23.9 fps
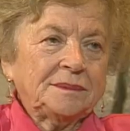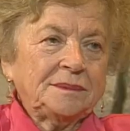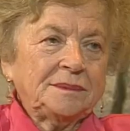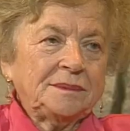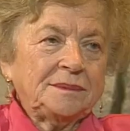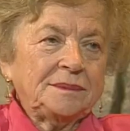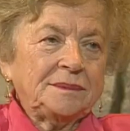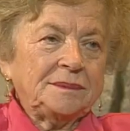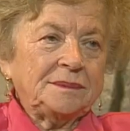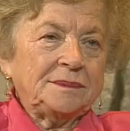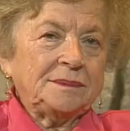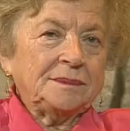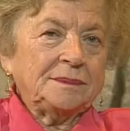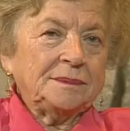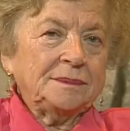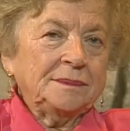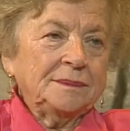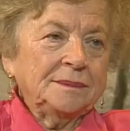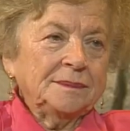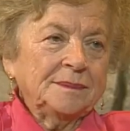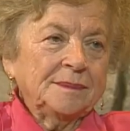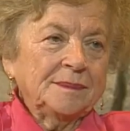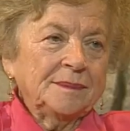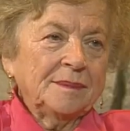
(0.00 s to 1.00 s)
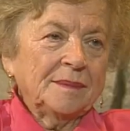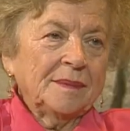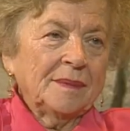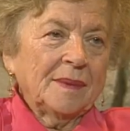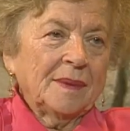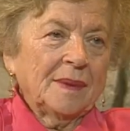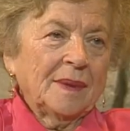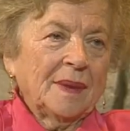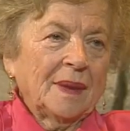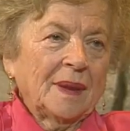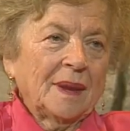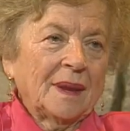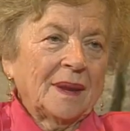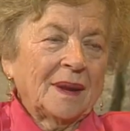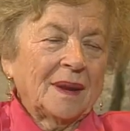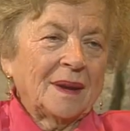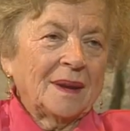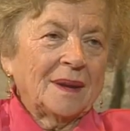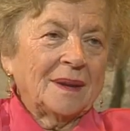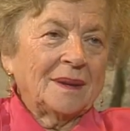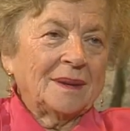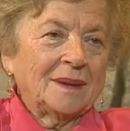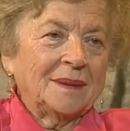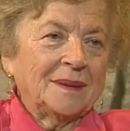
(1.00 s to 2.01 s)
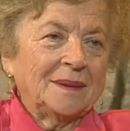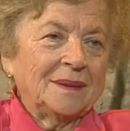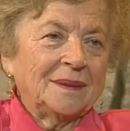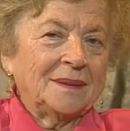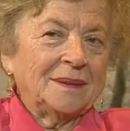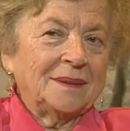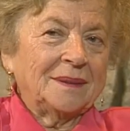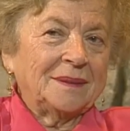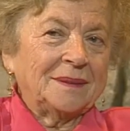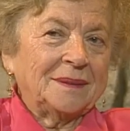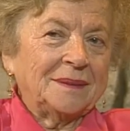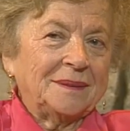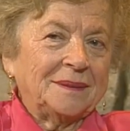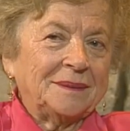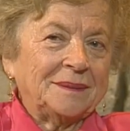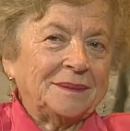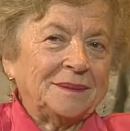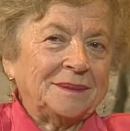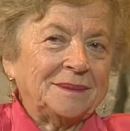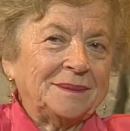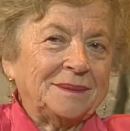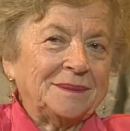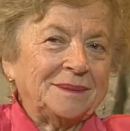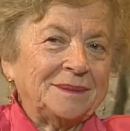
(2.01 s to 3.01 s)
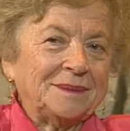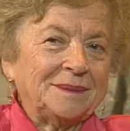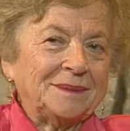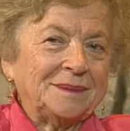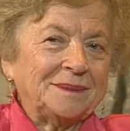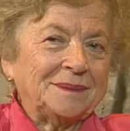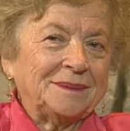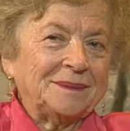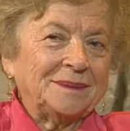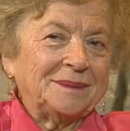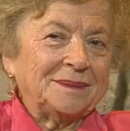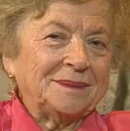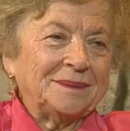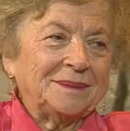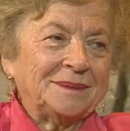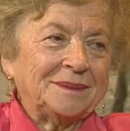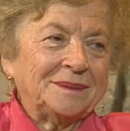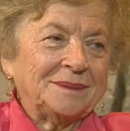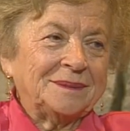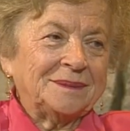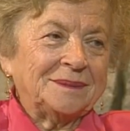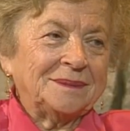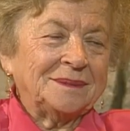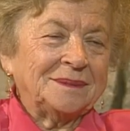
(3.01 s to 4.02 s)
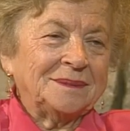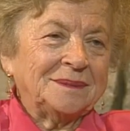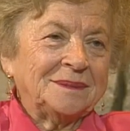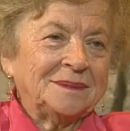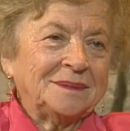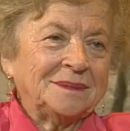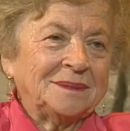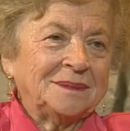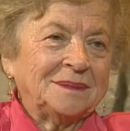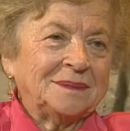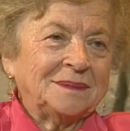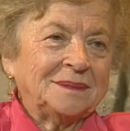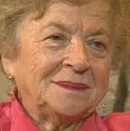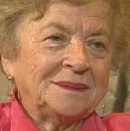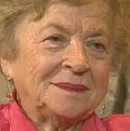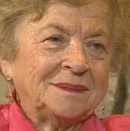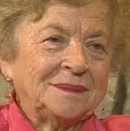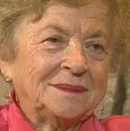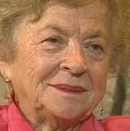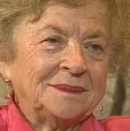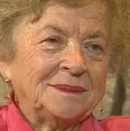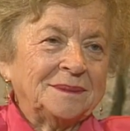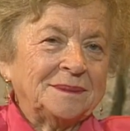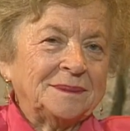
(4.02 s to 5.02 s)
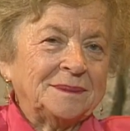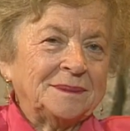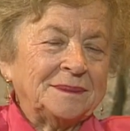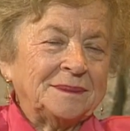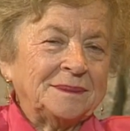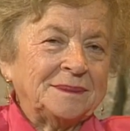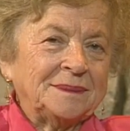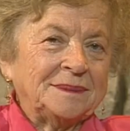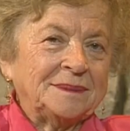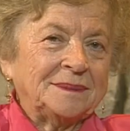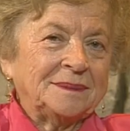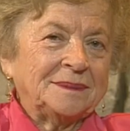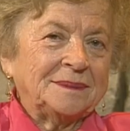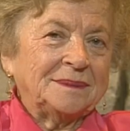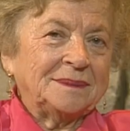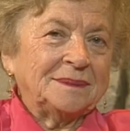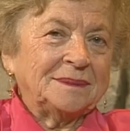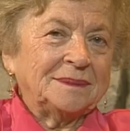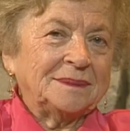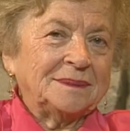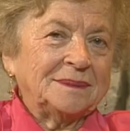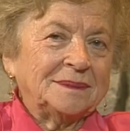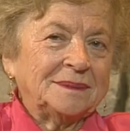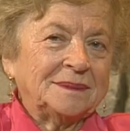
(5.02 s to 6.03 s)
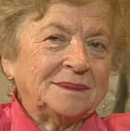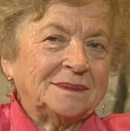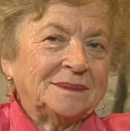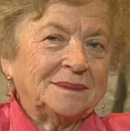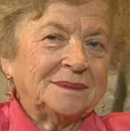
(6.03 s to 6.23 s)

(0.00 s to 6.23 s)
(no one is talking)